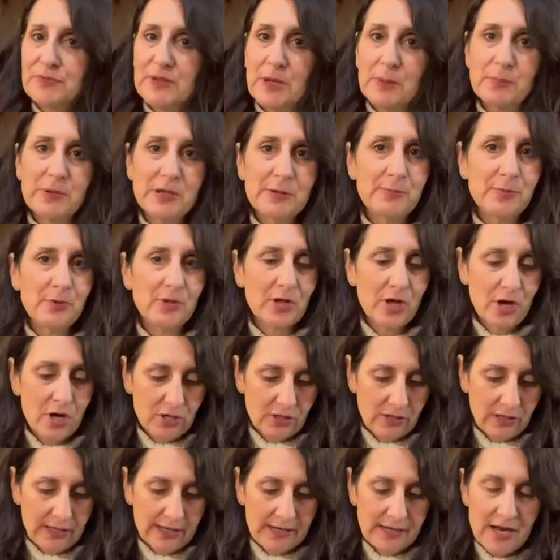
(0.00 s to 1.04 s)
people are
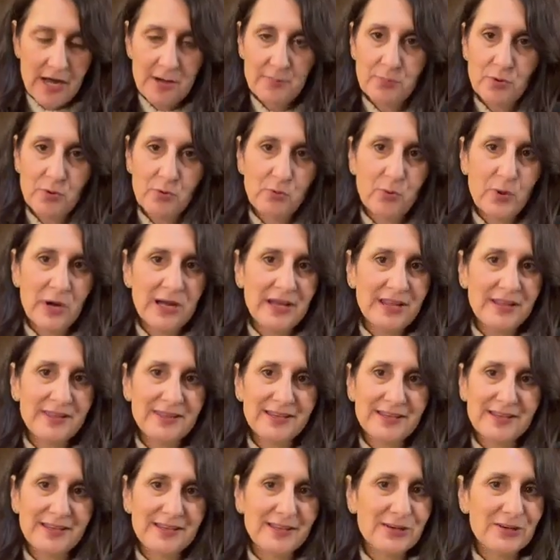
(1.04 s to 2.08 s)
laid up with,
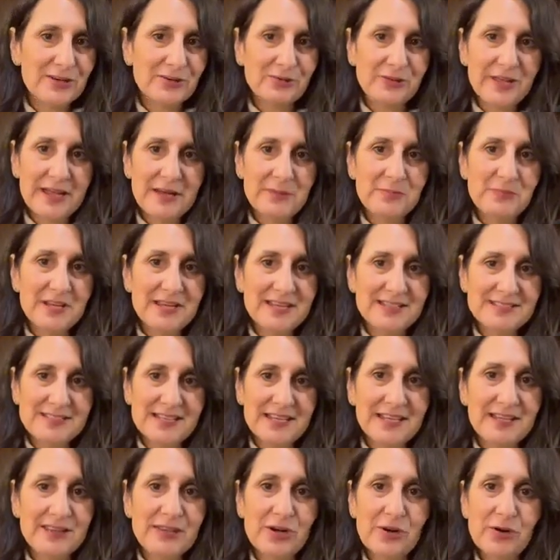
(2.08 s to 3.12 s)
lameness
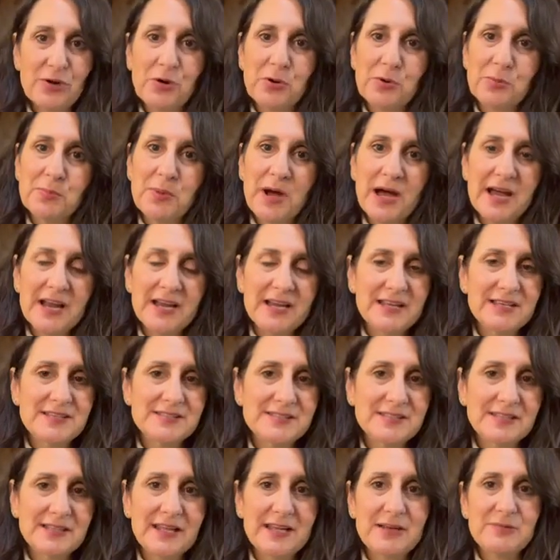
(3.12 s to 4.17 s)
in their own bodies,
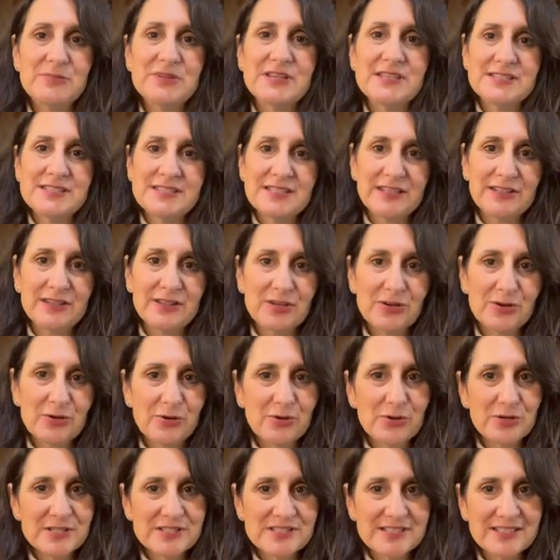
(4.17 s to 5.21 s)
lameness in their
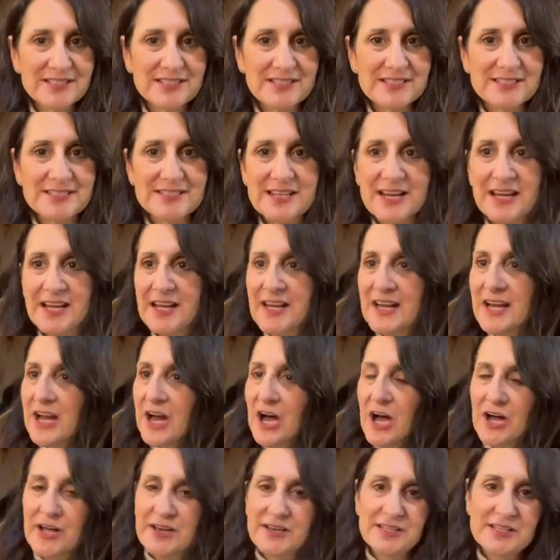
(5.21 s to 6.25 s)
horses,
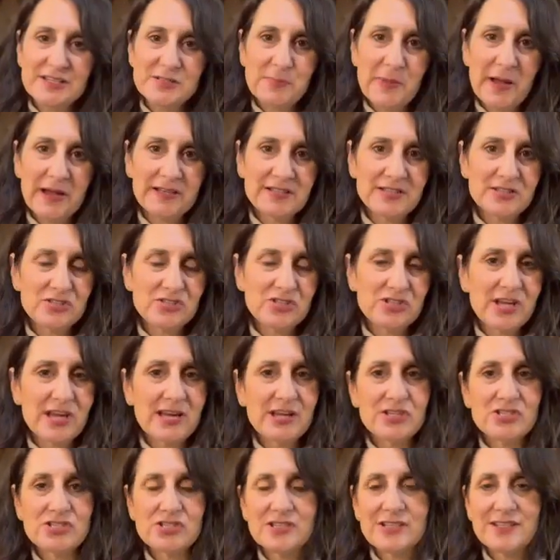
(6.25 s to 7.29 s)
unexpected
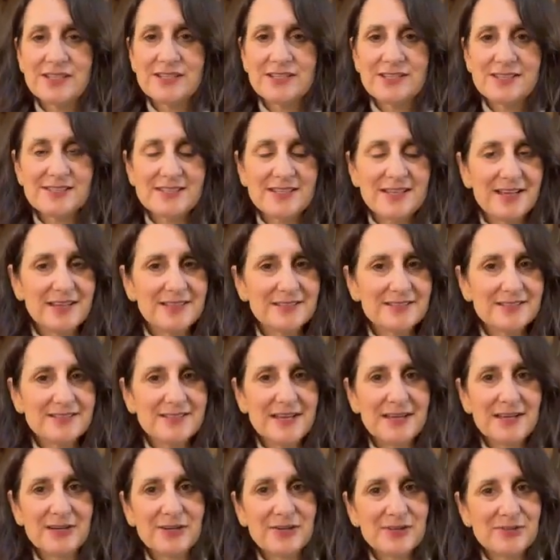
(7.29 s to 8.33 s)
changes,
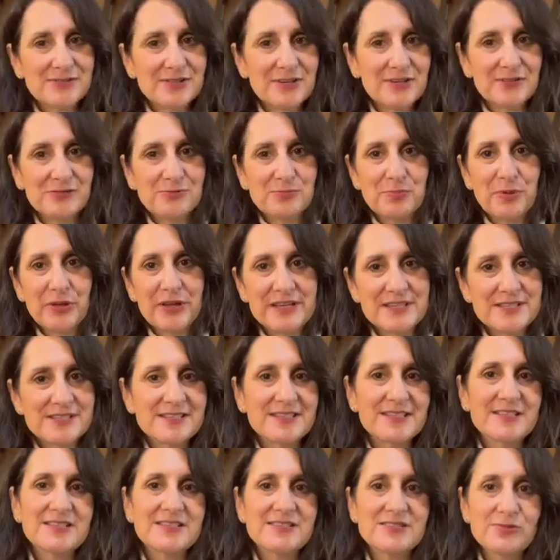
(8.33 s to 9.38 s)
sales of
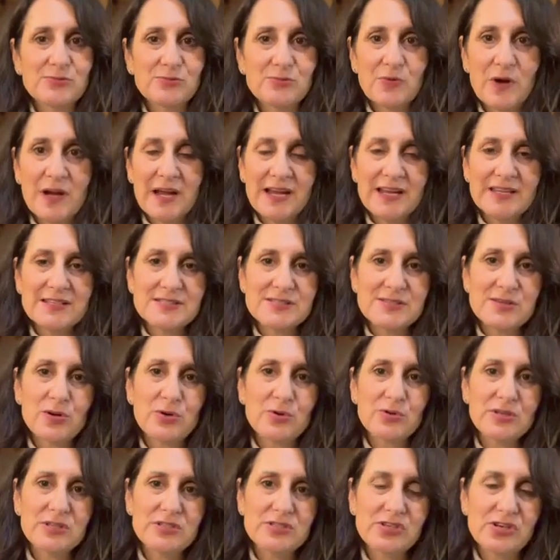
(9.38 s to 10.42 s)
places, right? So
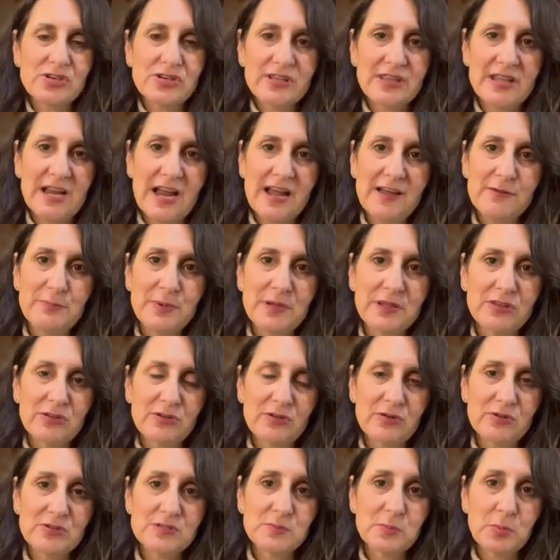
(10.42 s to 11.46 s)
the journey that I've been
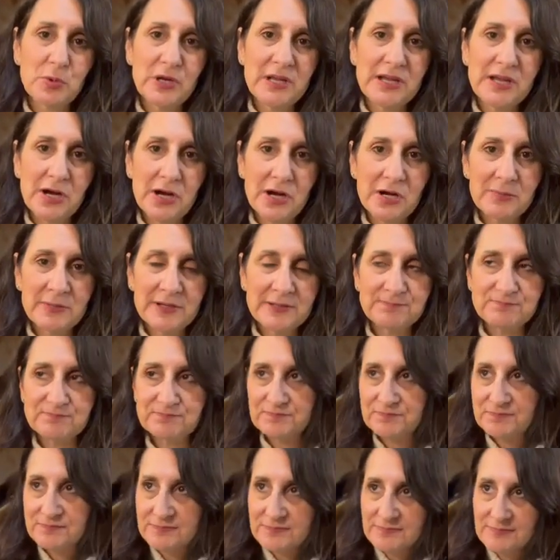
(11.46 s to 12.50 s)
through is pretty common.
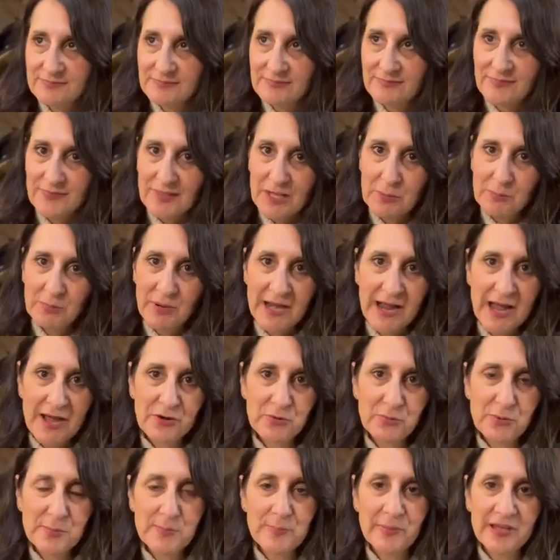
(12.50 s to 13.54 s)
But how do
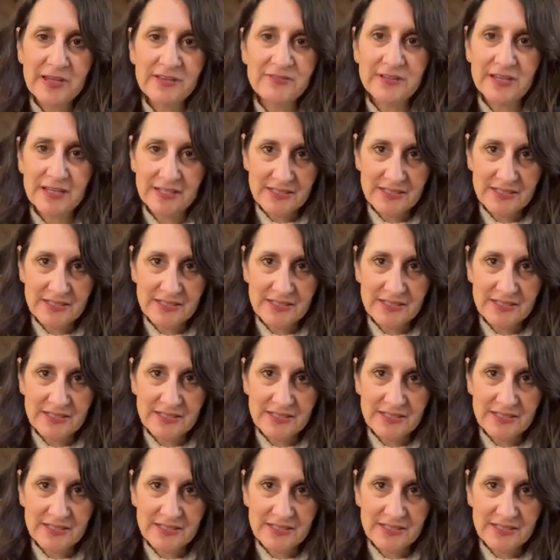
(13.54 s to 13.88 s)
we pivot